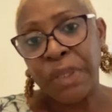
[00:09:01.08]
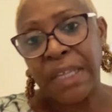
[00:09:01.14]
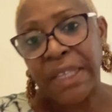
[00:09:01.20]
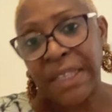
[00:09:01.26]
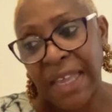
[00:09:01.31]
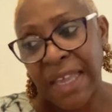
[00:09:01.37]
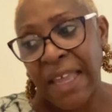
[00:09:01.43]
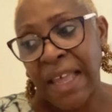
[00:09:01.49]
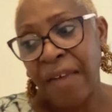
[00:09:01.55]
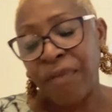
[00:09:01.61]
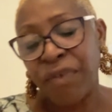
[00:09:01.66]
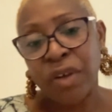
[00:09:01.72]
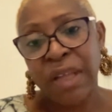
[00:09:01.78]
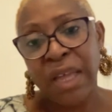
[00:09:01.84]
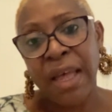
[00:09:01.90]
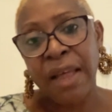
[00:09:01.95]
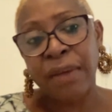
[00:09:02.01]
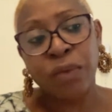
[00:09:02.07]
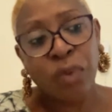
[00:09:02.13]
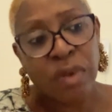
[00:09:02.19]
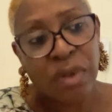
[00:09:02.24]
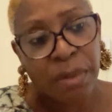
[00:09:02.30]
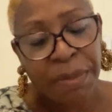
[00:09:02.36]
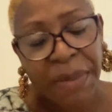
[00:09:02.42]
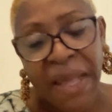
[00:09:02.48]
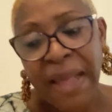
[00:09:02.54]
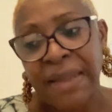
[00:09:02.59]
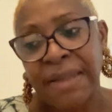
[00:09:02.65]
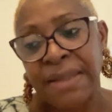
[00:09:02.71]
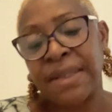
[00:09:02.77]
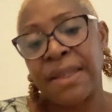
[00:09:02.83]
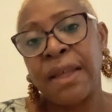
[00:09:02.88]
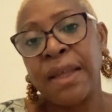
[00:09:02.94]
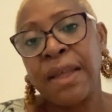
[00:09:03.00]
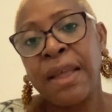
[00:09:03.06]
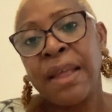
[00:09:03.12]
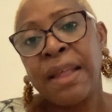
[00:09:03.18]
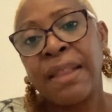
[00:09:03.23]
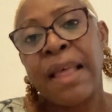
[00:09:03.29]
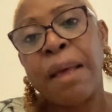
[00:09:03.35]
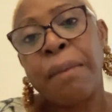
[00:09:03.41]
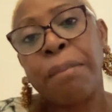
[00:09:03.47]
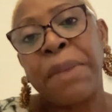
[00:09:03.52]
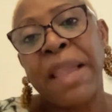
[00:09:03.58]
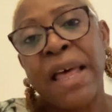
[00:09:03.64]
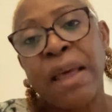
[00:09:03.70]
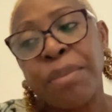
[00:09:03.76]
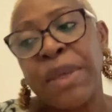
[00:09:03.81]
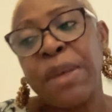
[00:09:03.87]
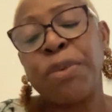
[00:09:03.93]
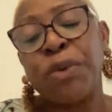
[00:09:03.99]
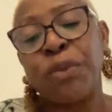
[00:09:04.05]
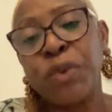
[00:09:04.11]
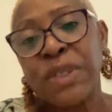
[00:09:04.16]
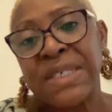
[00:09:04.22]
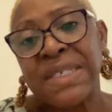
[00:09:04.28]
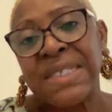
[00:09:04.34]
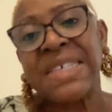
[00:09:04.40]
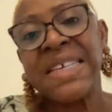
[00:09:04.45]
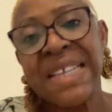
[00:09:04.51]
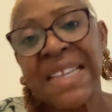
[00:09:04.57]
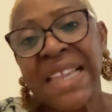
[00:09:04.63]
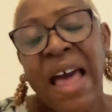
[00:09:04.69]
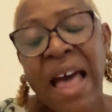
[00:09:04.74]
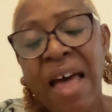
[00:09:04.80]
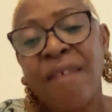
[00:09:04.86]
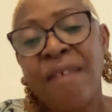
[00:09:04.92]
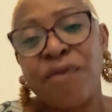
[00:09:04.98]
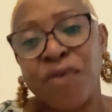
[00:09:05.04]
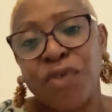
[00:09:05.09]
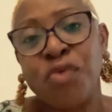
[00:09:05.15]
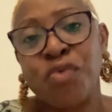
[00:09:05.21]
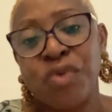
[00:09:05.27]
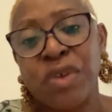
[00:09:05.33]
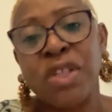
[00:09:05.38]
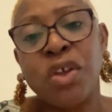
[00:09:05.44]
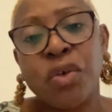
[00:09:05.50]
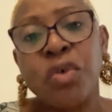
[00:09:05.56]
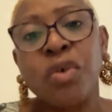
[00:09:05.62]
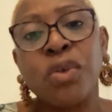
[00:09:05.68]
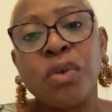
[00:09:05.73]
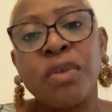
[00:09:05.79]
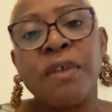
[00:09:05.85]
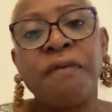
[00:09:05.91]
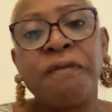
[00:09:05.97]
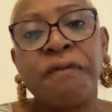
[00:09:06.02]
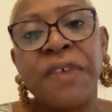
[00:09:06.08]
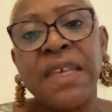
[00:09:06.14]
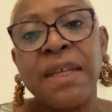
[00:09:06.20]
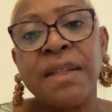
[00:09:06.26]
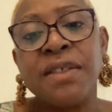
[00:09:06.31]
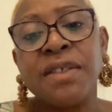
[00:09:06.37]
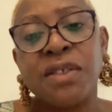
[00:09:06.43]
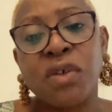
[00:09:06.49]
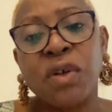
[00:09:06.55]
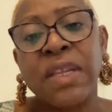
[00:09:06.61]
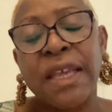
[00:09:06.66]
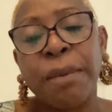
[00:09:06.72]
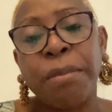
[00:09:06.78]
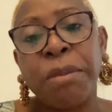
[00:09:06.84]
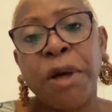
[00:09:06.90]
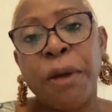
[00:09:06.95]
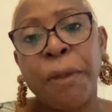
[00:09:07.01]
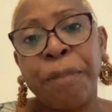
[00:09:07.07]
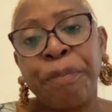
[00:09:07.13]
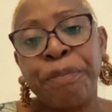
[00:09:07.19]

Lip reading: the day after the act was passed, that Black people would still have to return to the fields to labor,